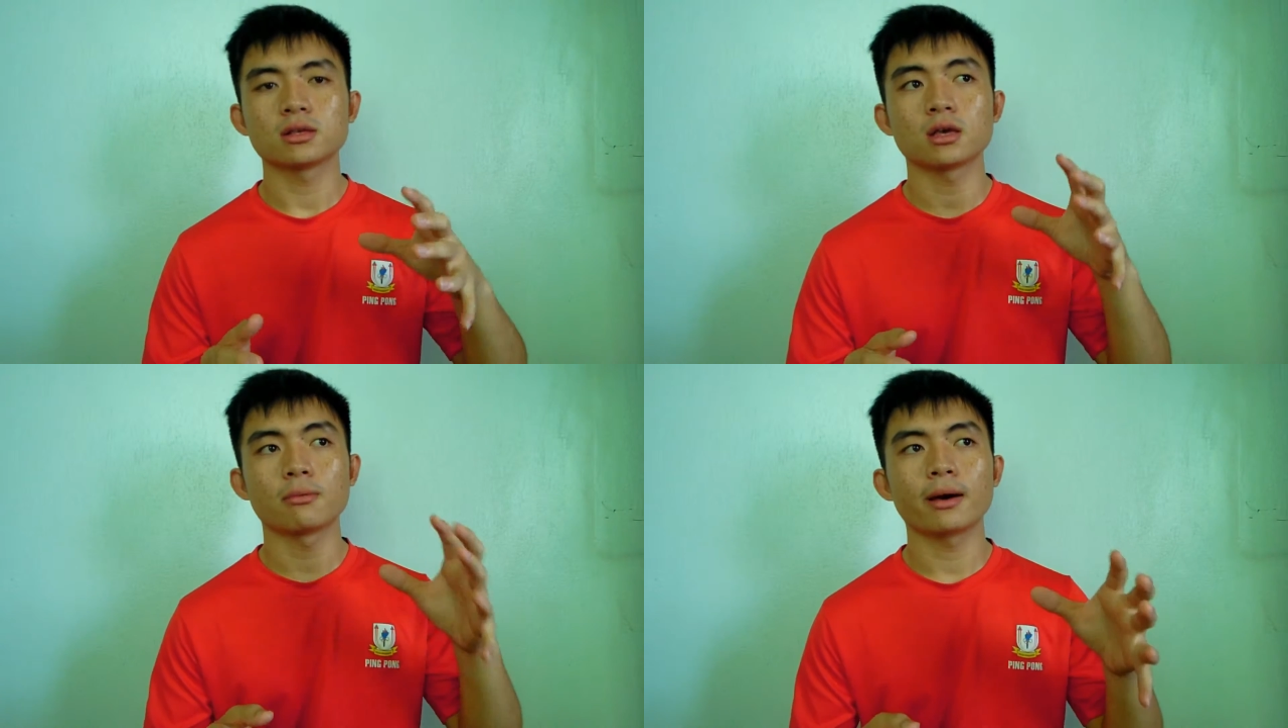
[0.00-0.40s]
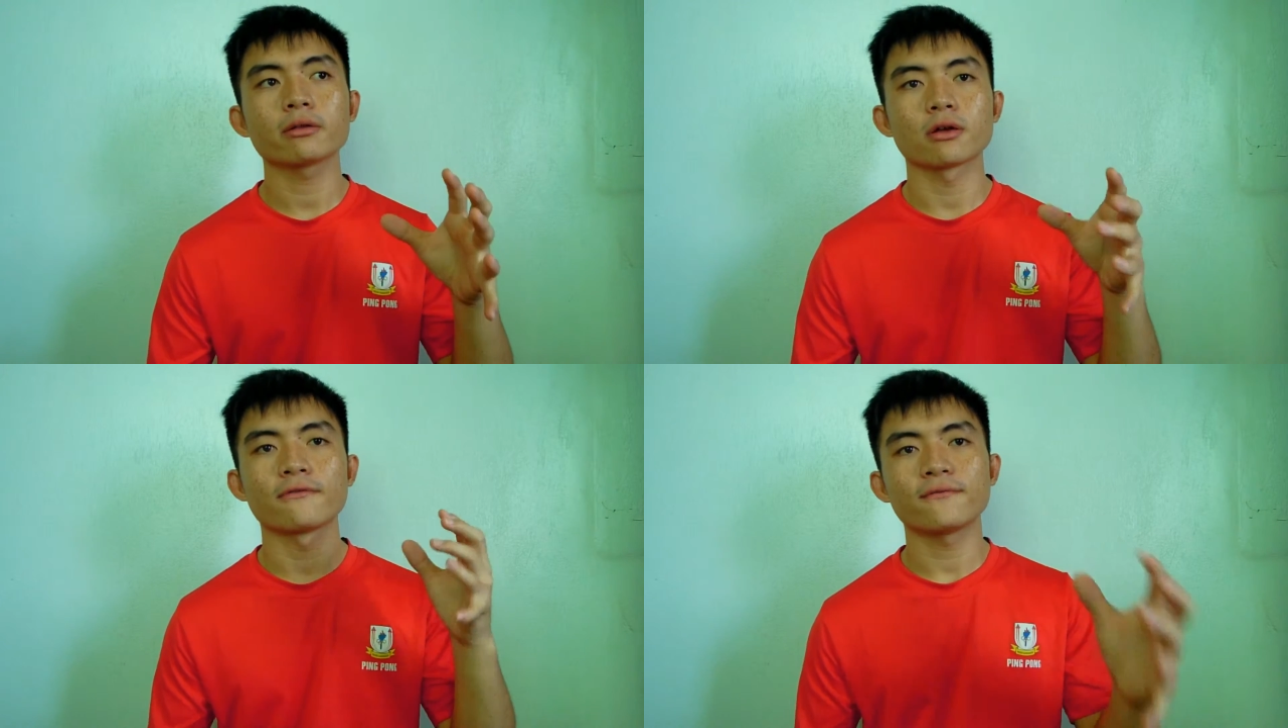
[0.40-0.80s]
the
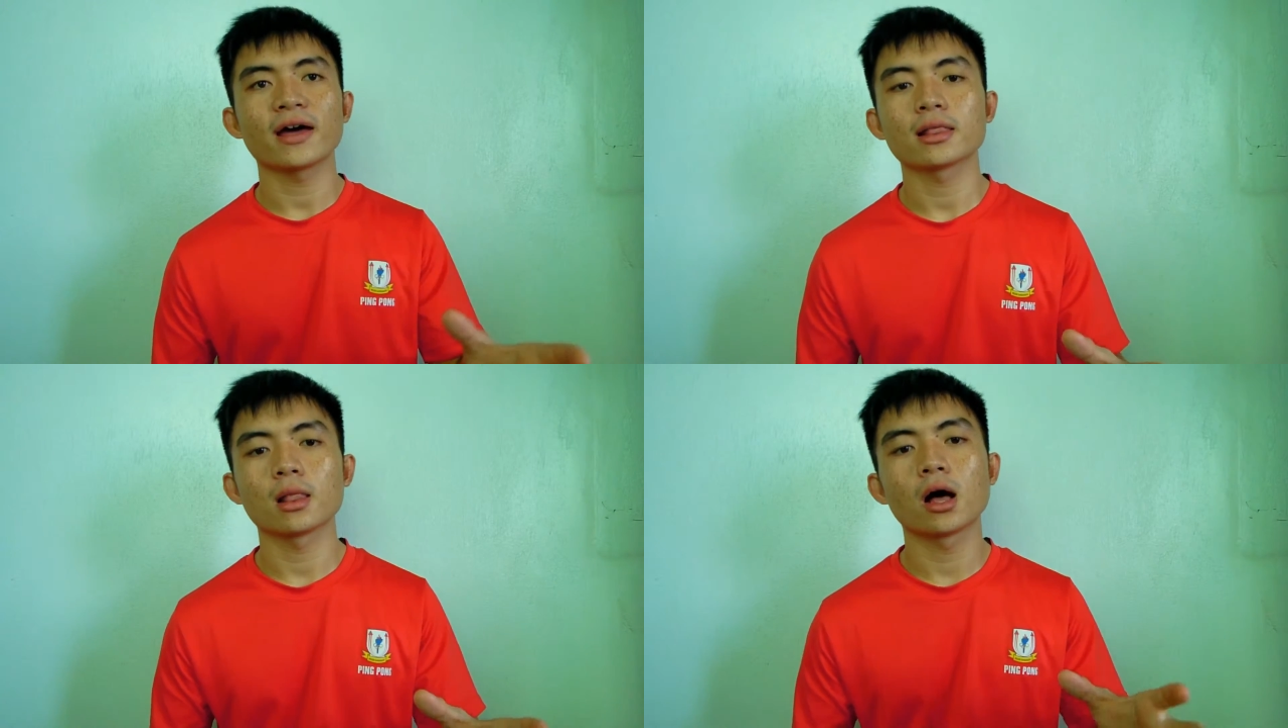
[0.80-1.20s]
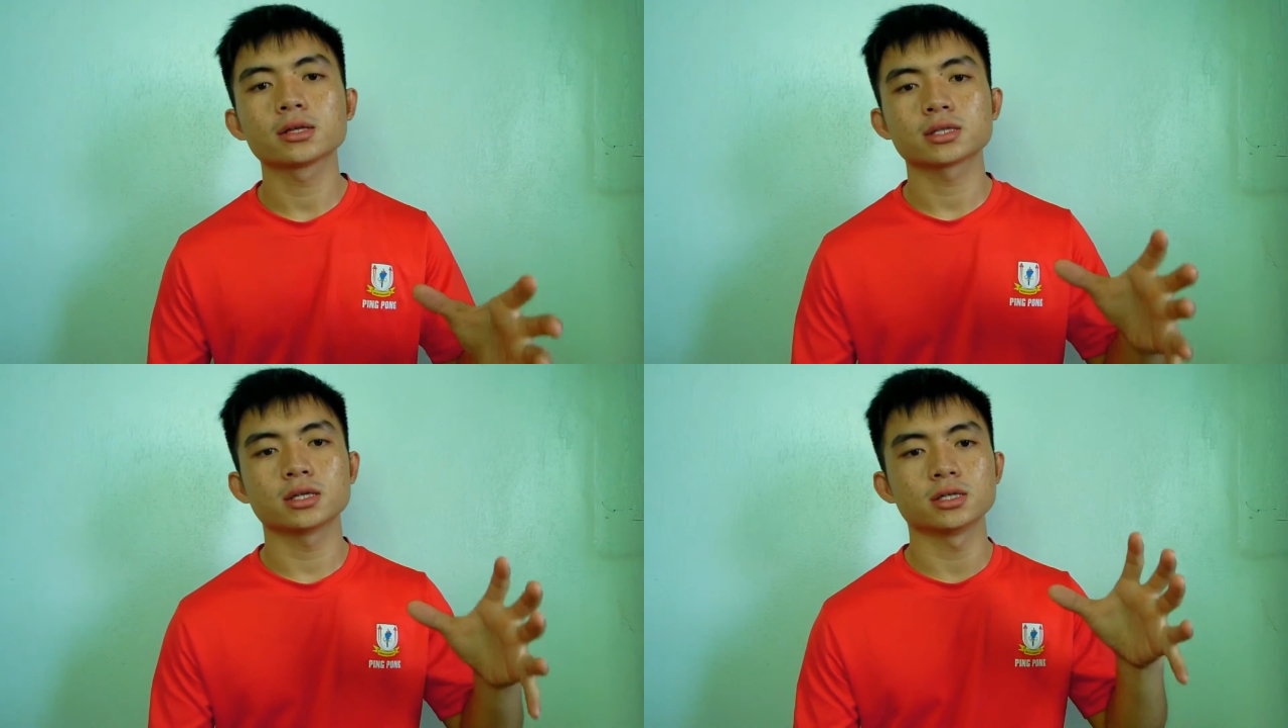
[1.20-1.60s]
amount of fat
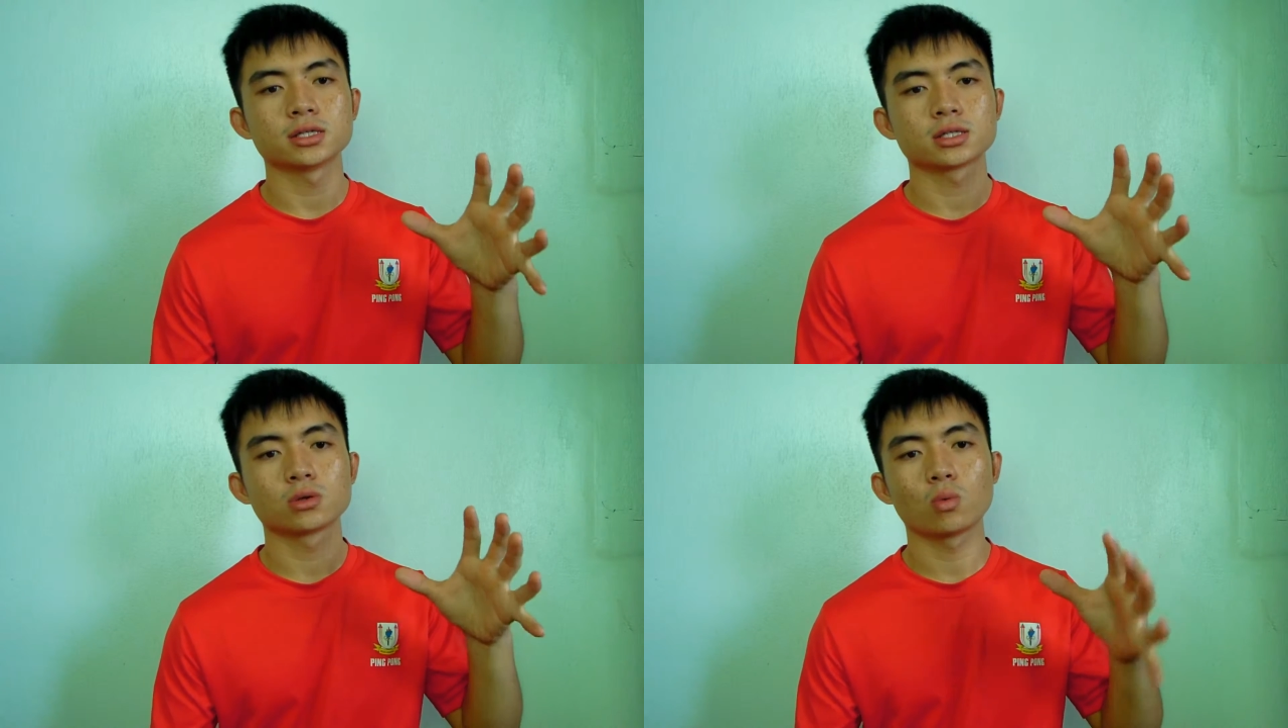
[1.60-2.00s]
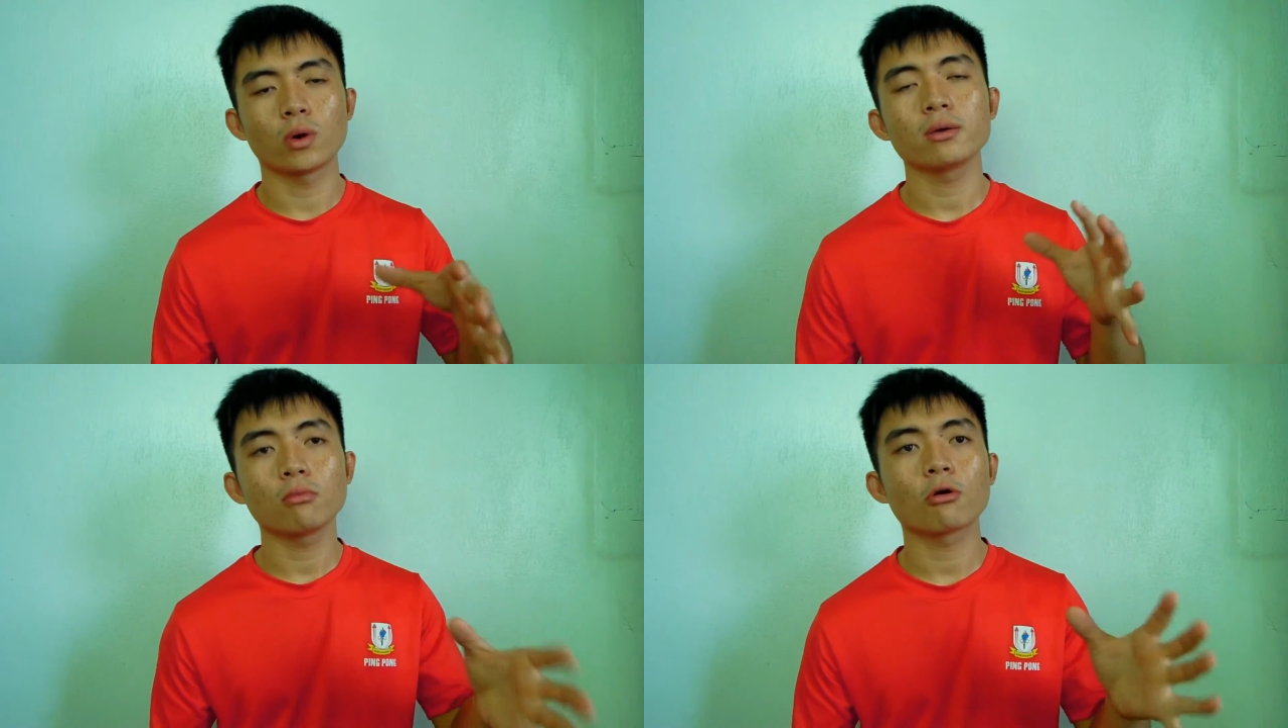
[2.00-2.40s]
loss is
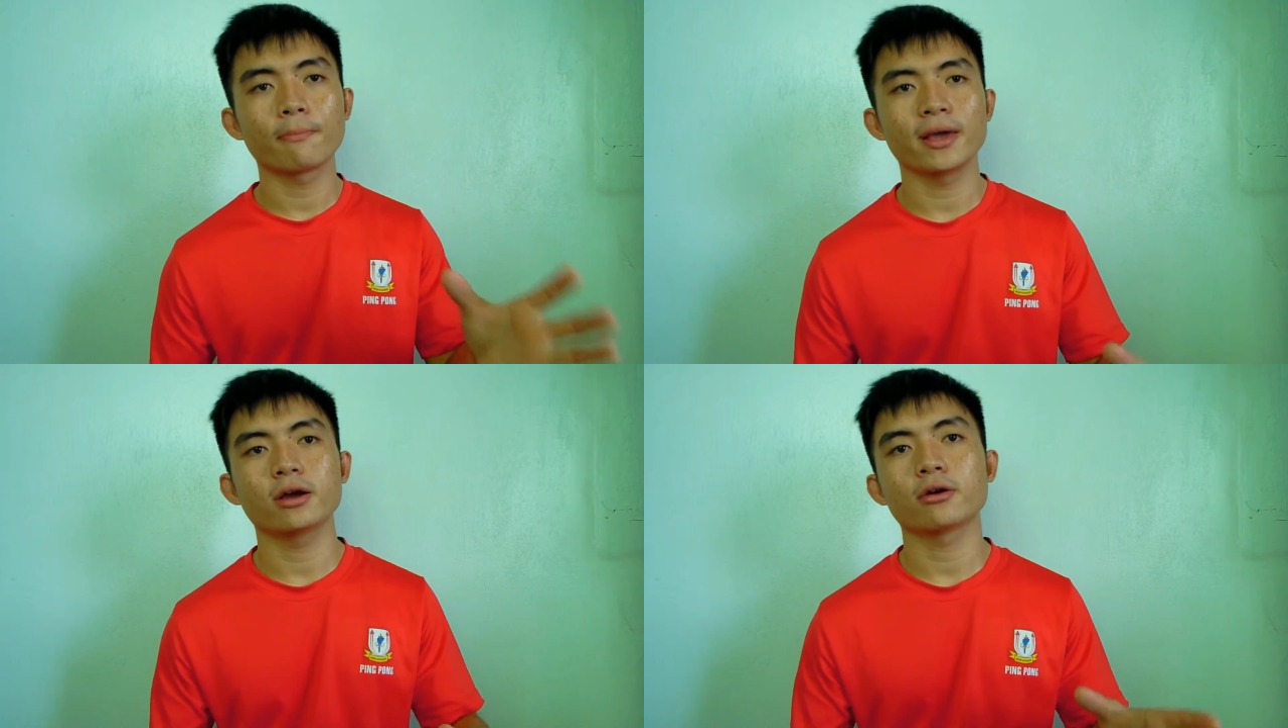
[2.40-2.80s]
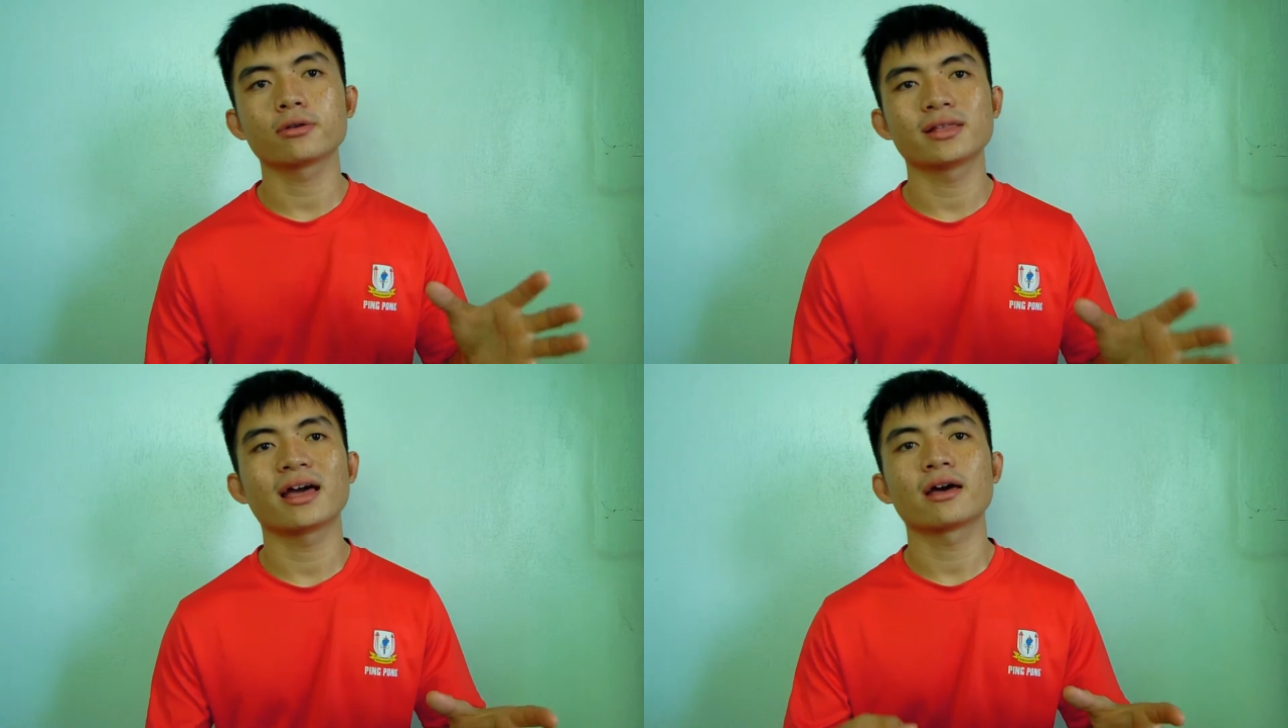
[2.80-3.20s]
way more
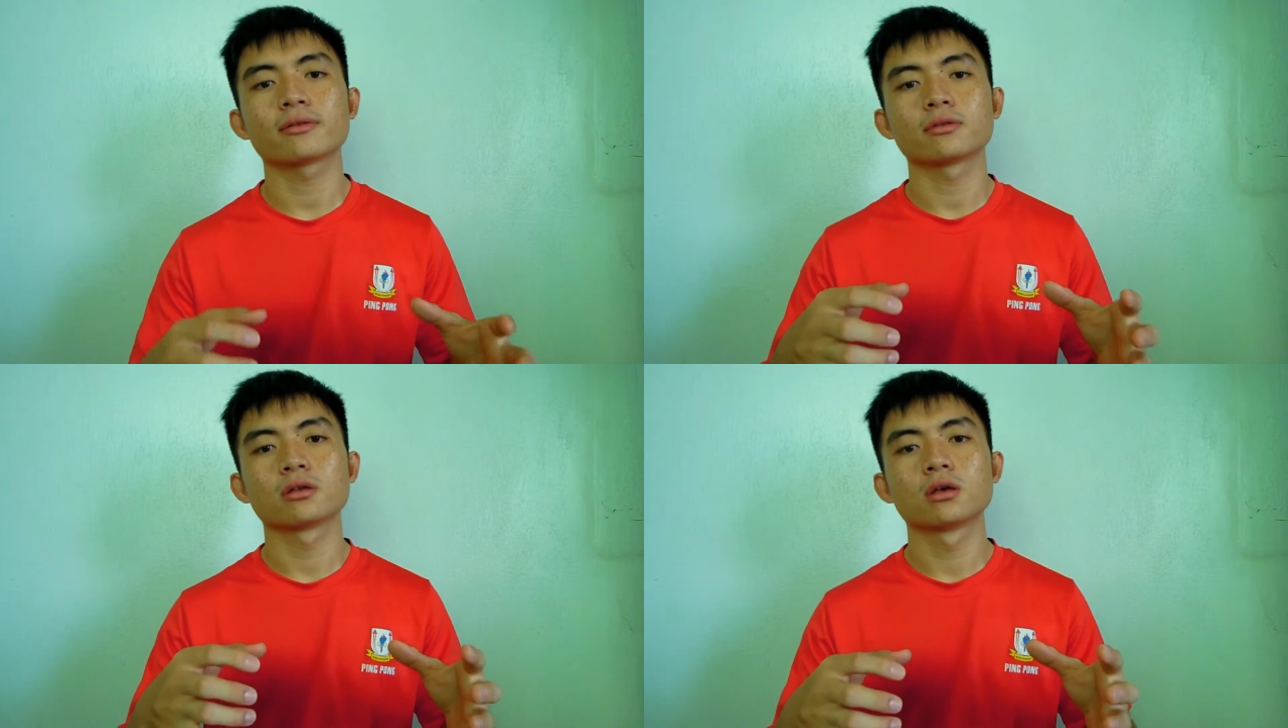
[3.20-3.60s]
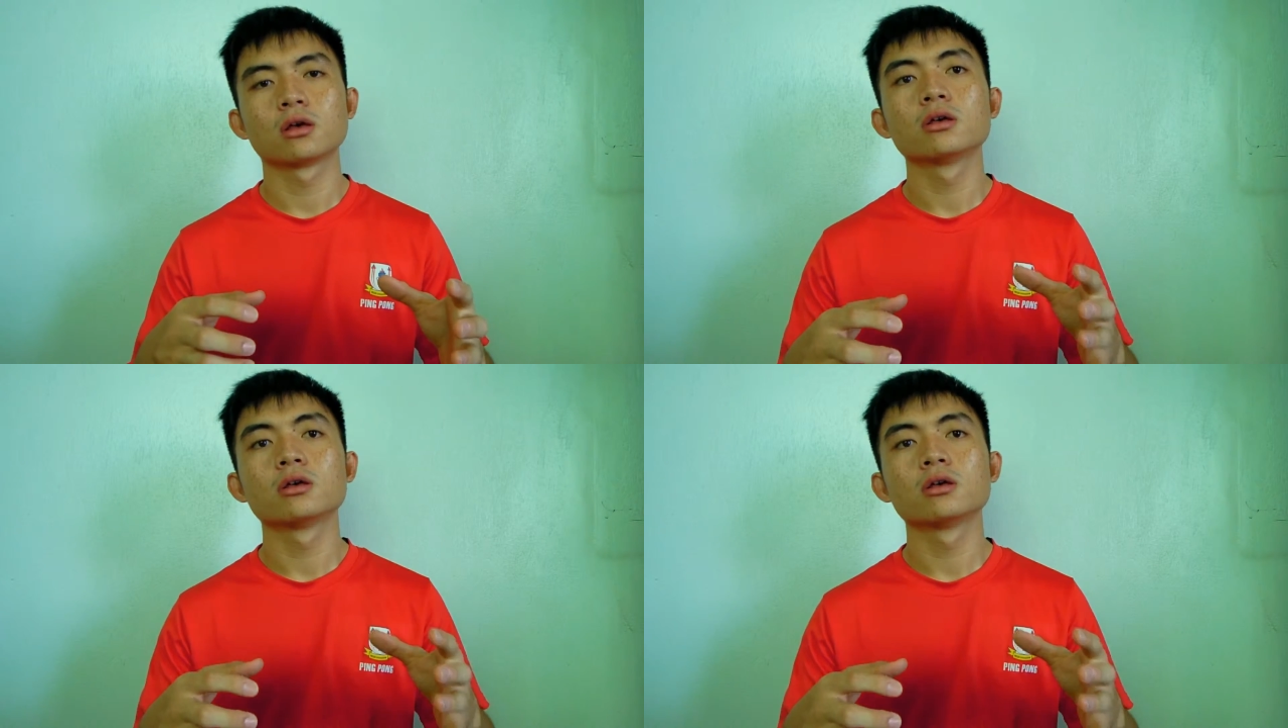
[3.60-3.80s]
bigger than